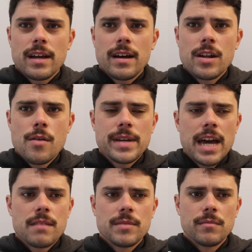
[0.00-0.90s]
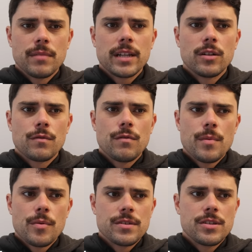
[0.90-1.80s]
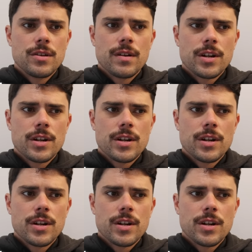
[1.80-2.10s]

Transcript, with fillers: I know McAdam didn't play a lot of football this year.